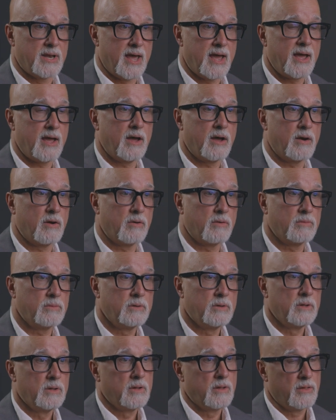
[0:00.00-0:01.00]
now
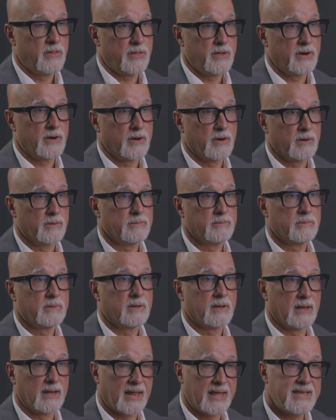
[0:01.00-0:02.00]
their
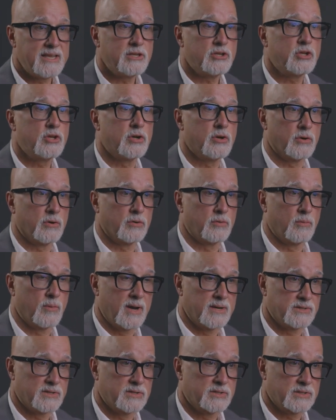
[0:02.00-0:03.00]
light cured
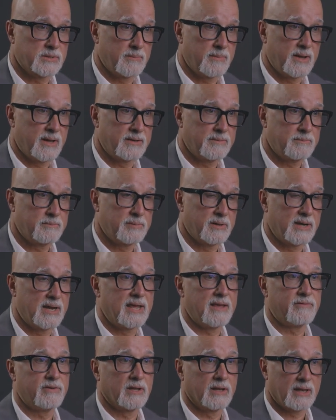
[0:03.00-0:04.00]
resin cement,
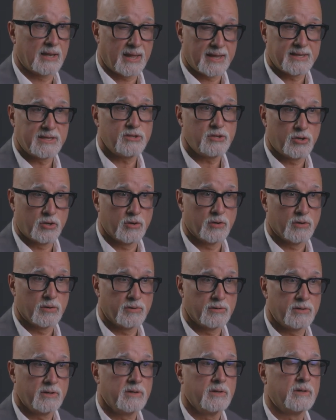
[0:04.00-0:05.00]
Panavia light
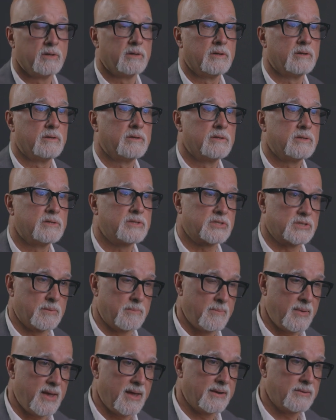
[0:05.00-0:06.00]
cured
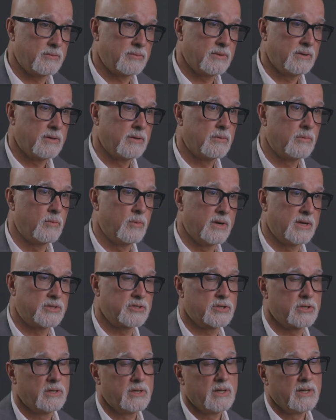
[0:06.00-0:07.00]
cement,
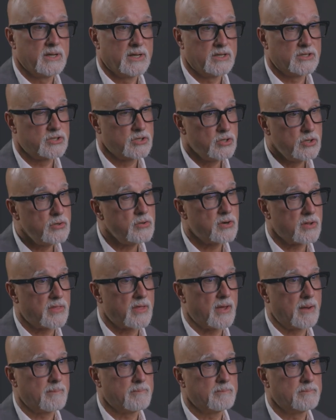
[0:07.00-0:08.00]
which is new to
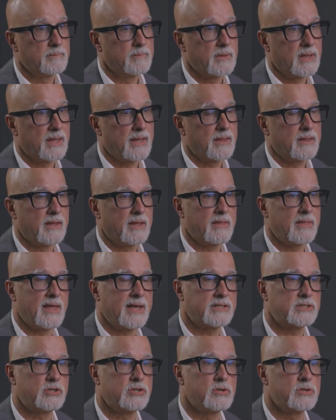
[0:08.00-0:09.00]
them. And, and,
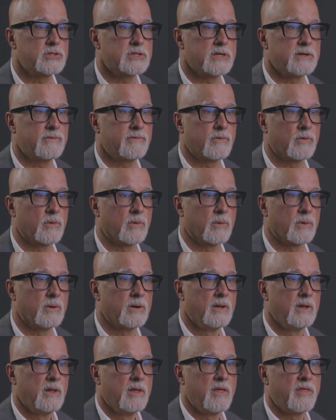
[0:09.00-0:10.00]
that's usually for
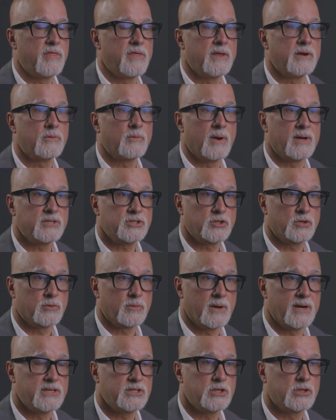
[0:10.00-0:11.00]
thin
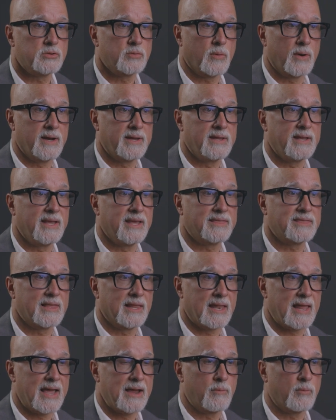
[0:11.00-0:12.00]
restorations where I can get the
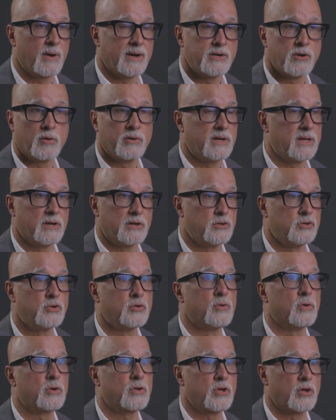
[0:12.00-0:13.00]
light where I don't need a
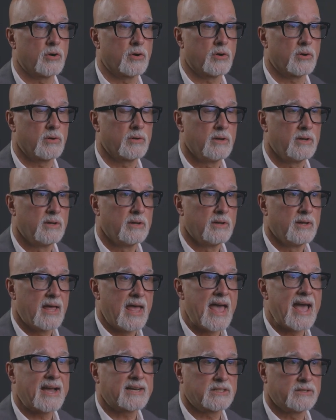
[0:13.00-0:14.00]
dual cure
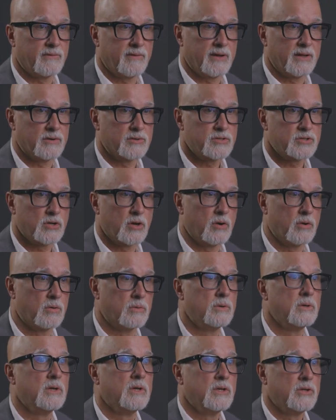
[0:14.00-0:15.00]
activator.
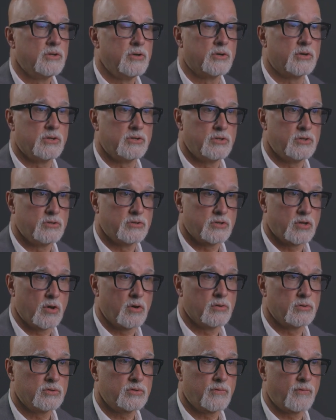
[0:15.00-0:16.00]
So you could use
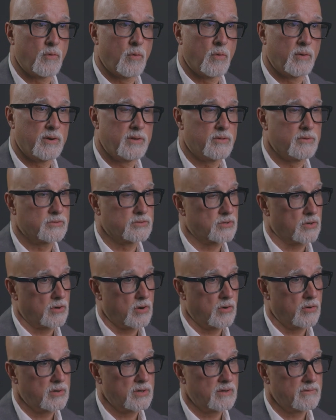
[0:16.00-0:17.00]
those for either
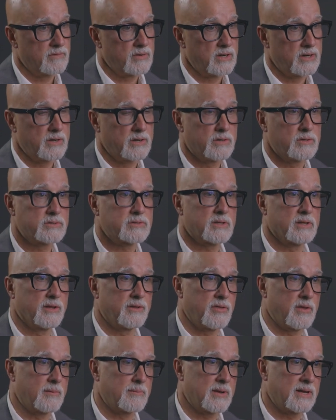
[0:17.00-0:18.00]
zirconia veneers,
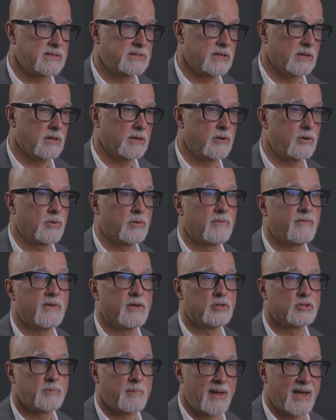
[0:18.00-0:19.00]
lithium disilicate, or
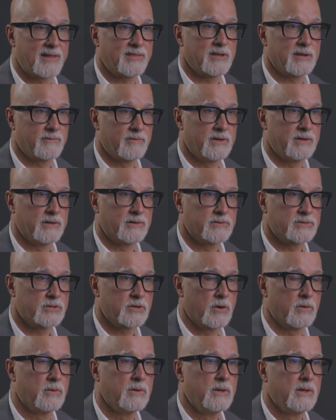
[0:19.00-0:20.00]
feldspathic veneers.
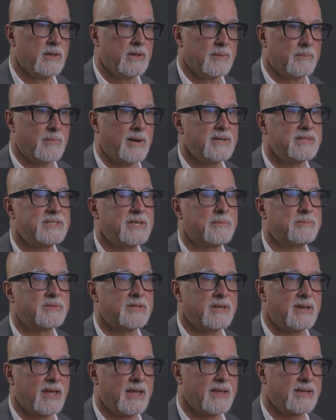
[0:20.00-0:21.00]
So my tip
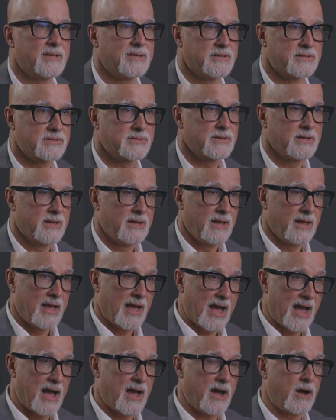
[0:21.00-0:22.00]
today is
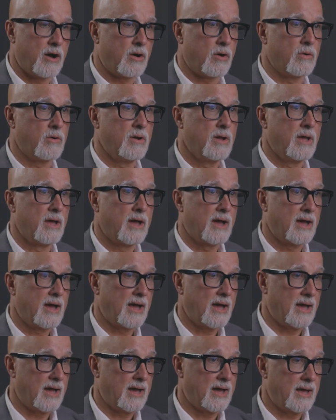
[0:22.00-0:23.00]
how
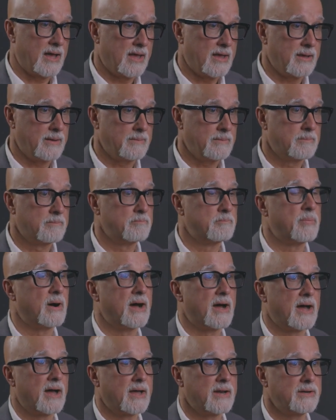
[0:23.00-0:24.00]
I
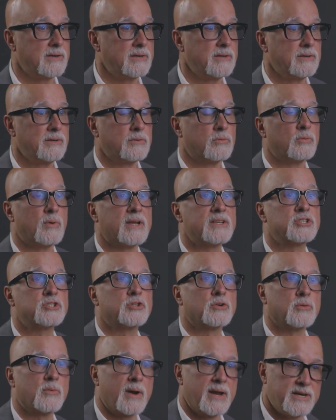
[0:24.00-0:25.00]
bond
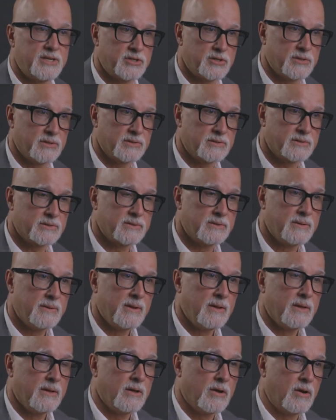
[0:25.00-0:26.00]
restorations.
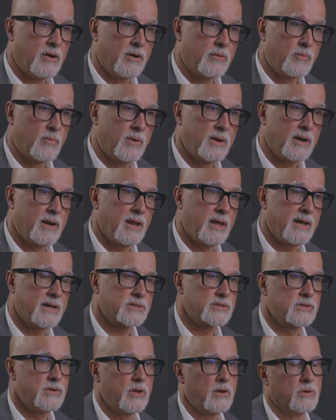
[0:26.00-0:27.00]
On one
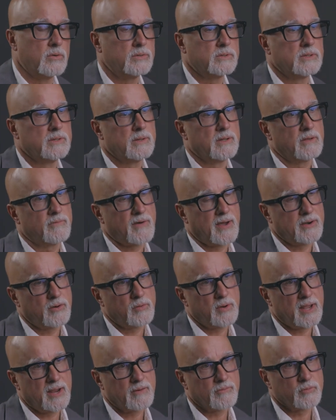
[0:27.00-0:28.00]
last note, if I
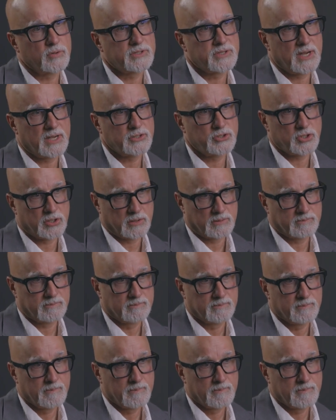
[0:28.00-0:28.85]
don't have retention,